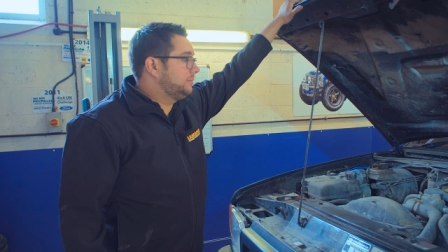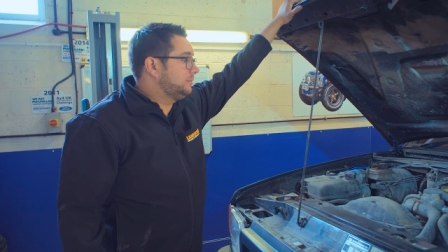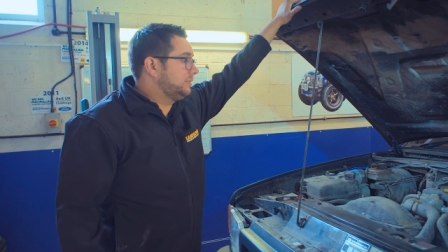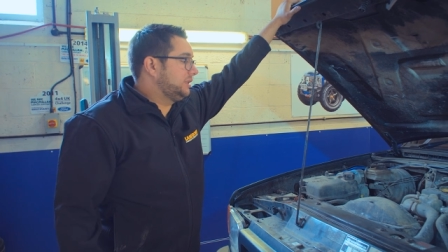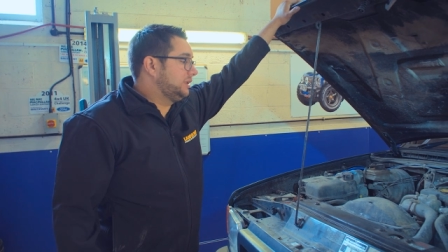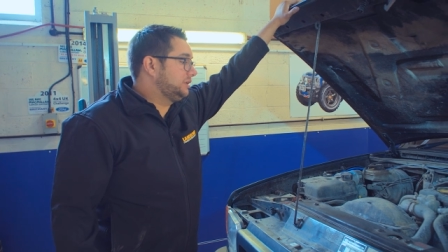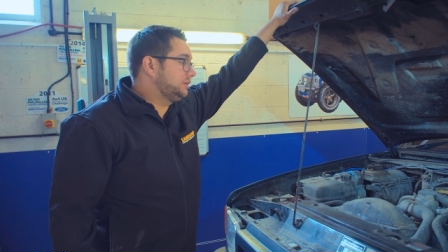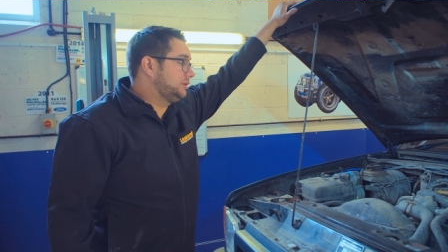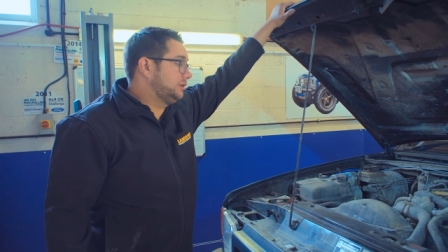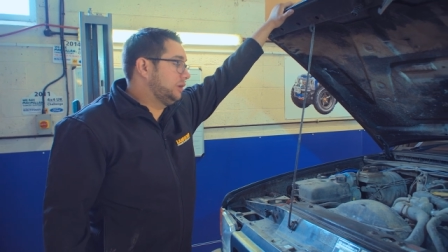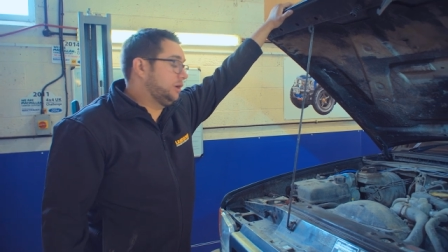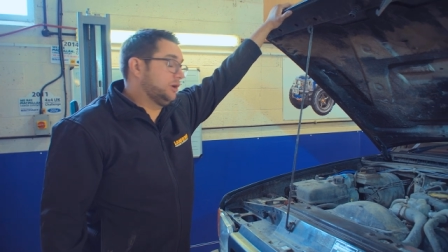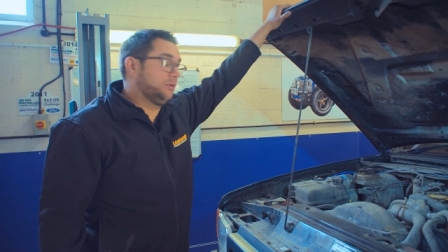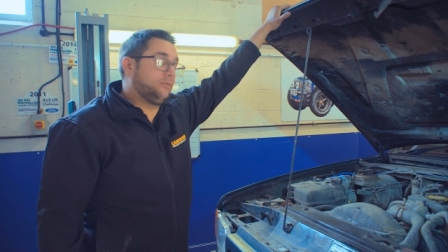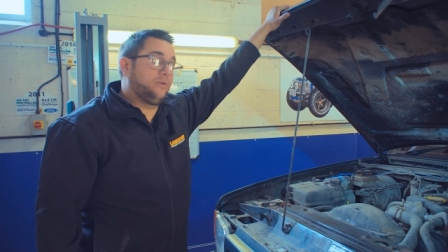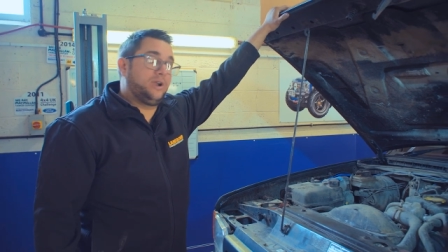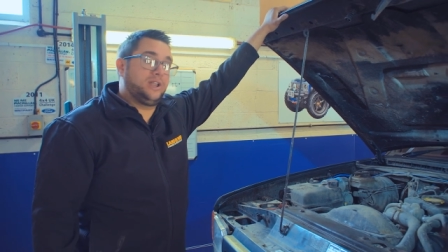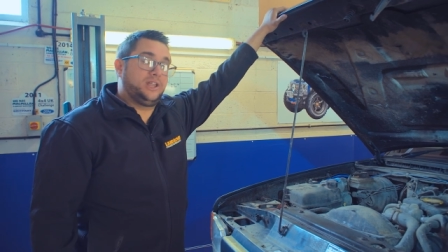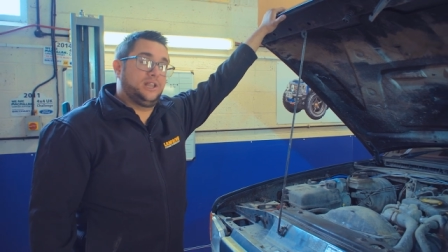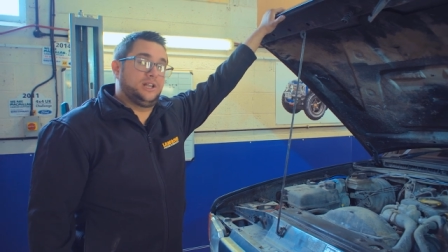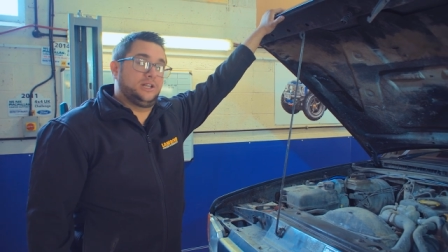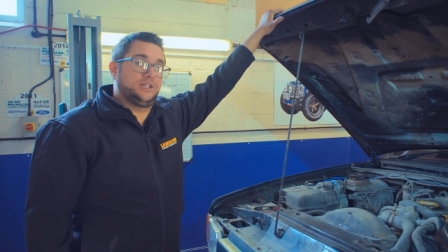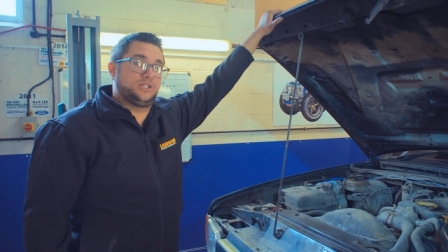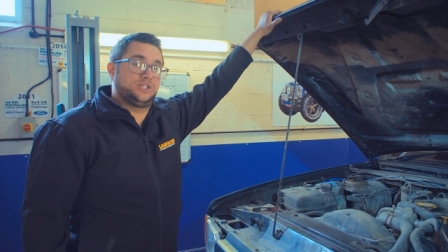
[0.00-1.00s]
they do like
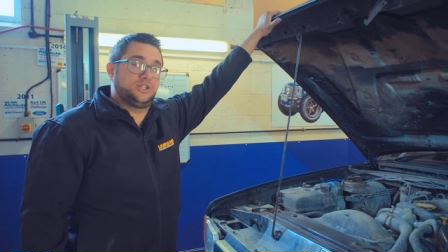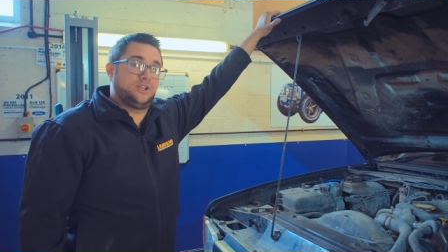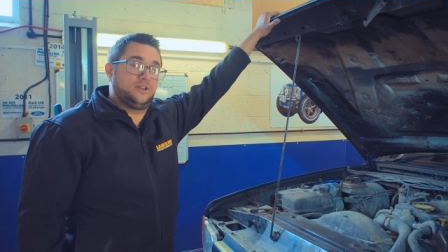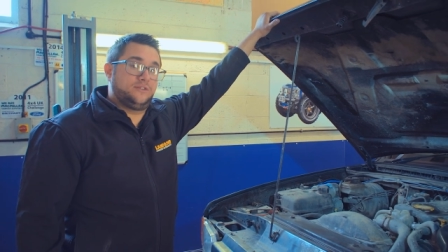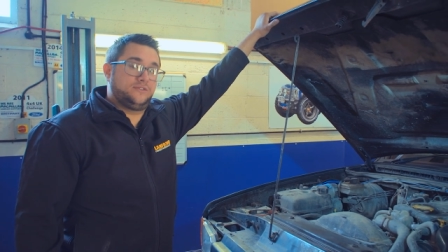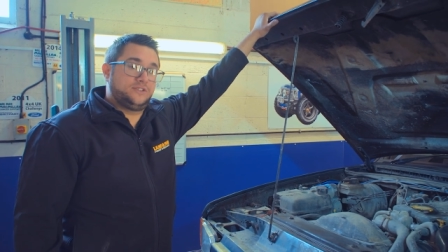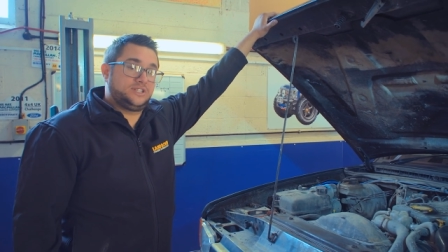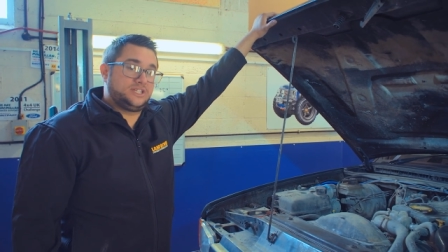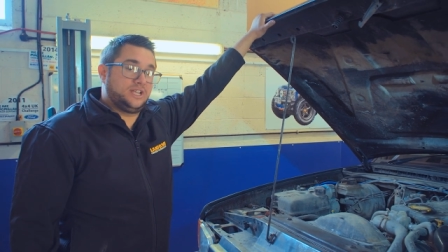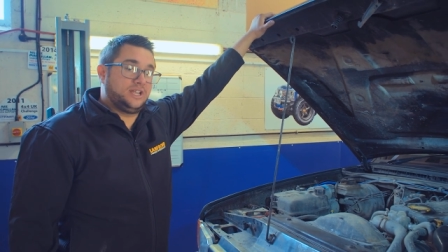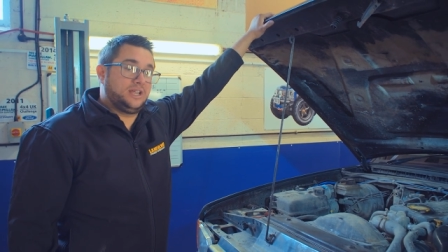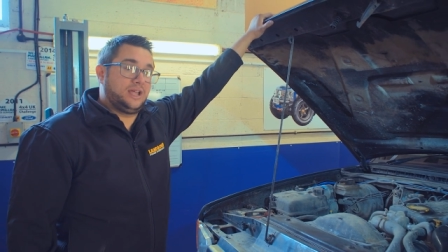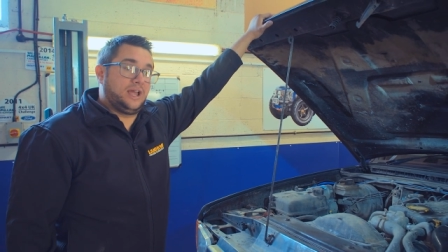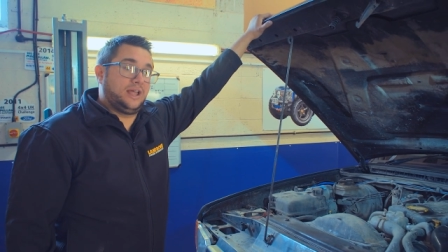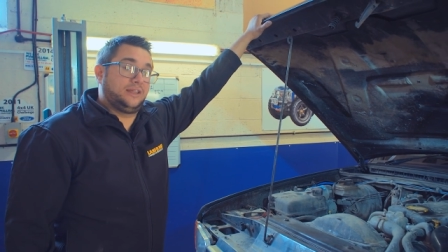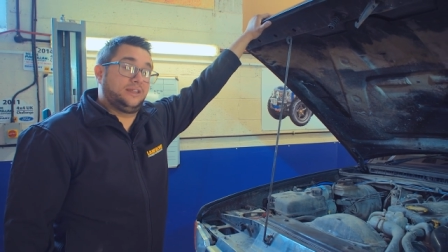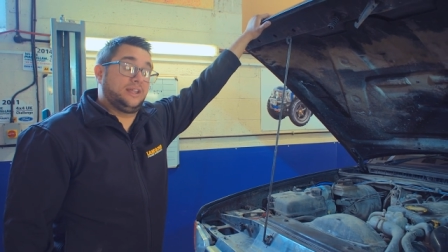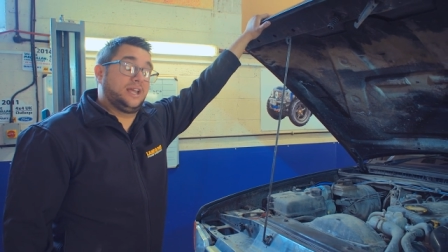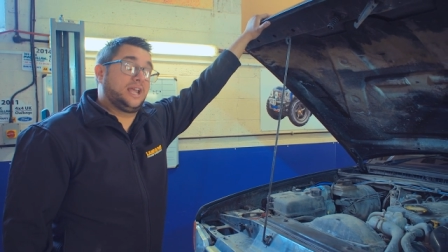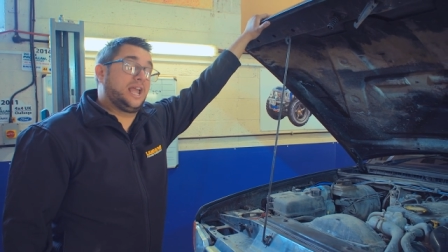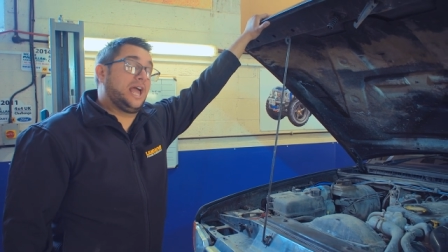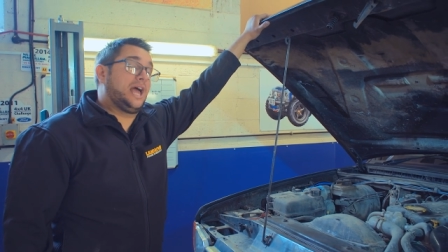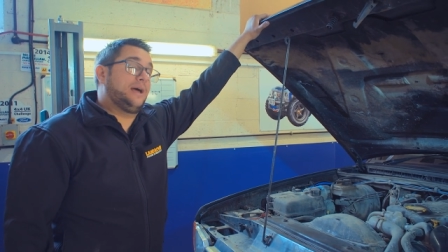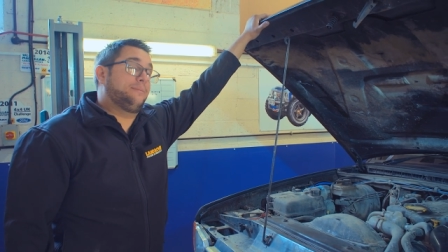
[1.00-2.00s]
regular servicing
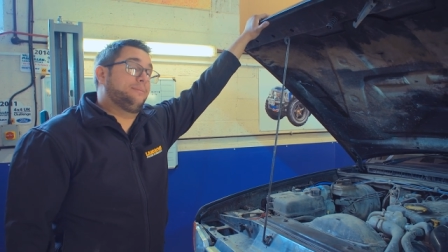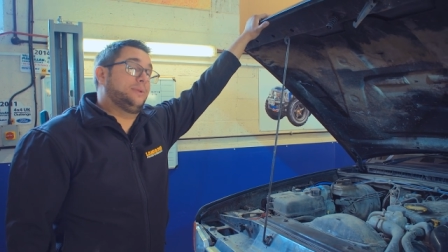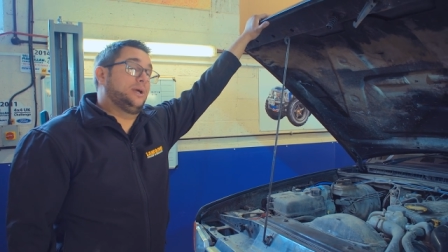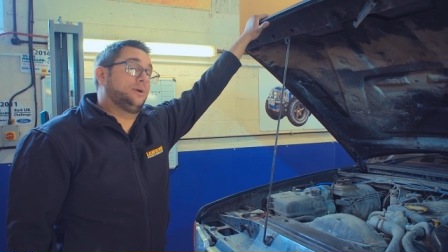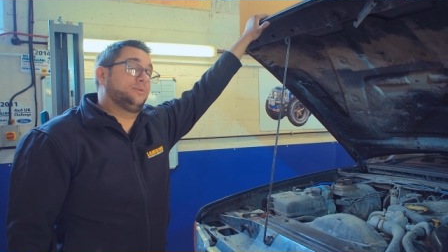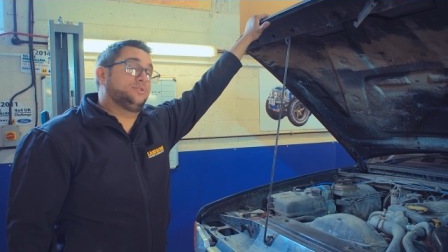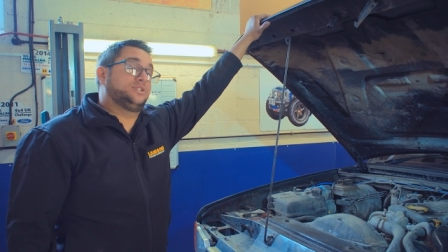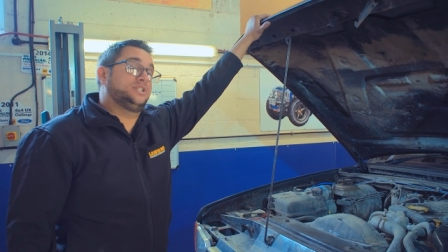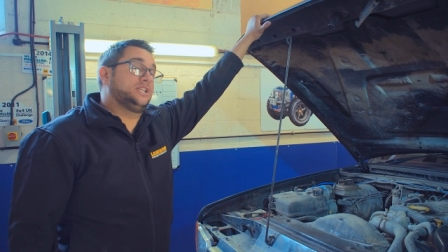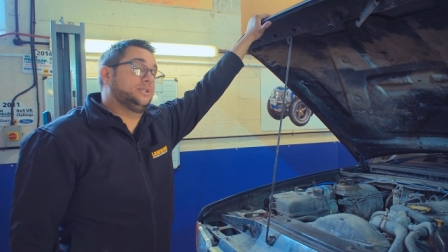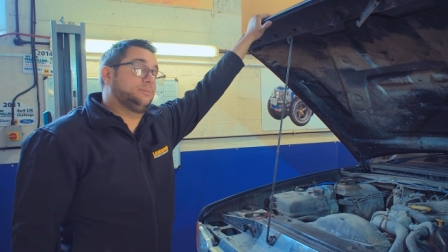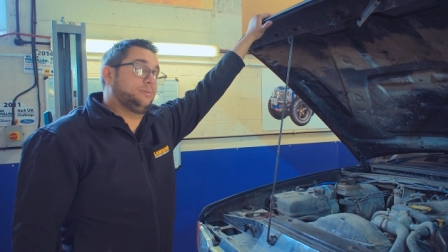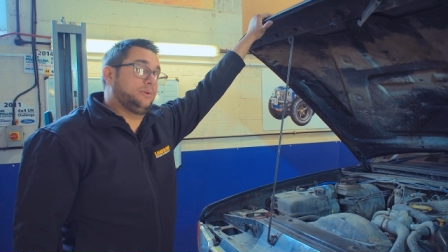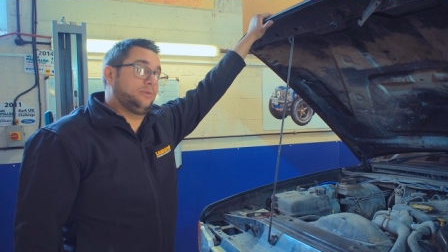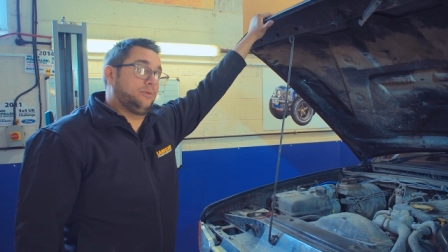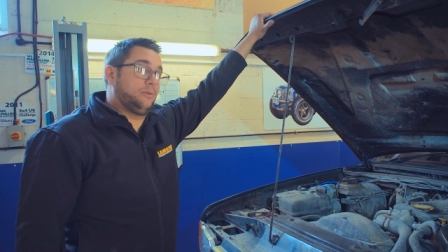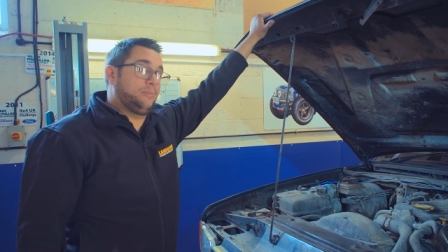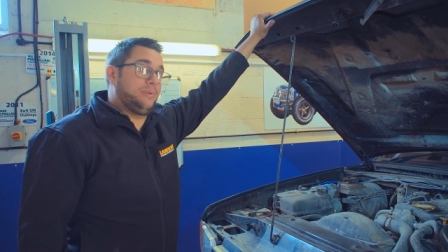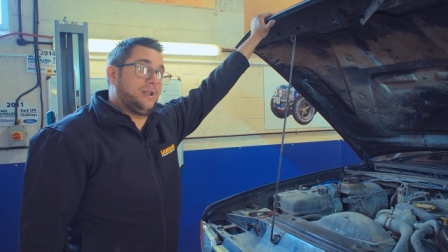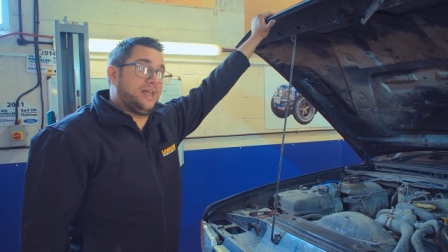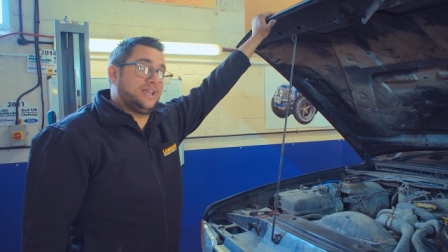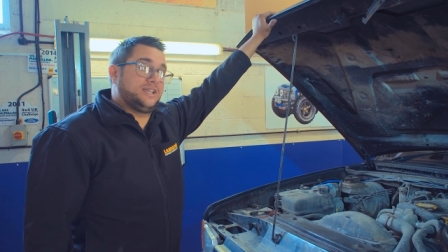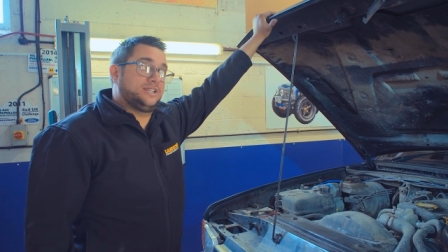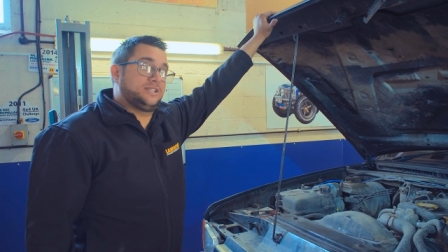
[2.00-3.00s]
and their cam belts need to be
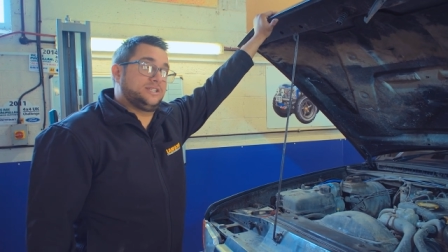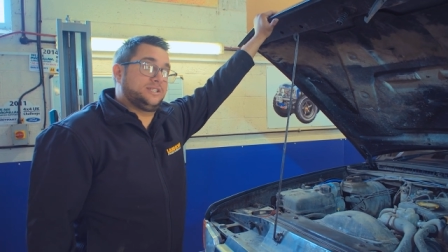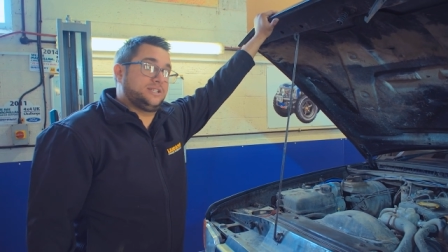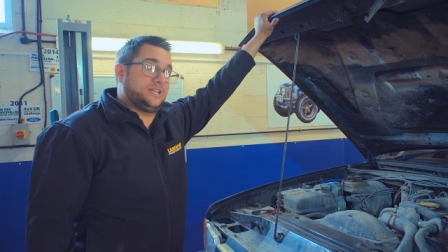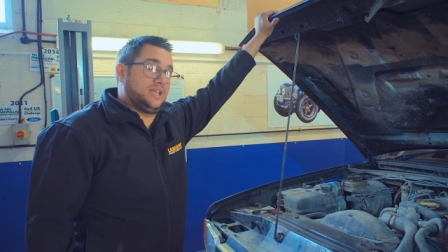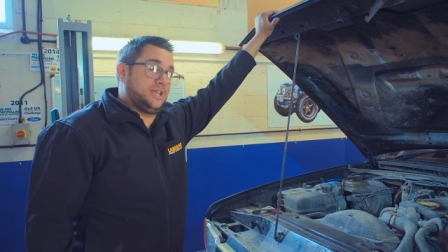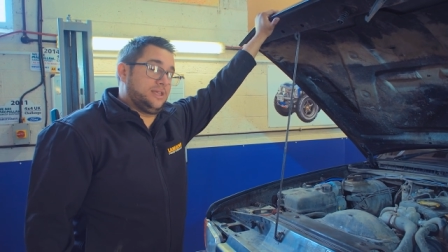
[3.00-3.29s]
replaced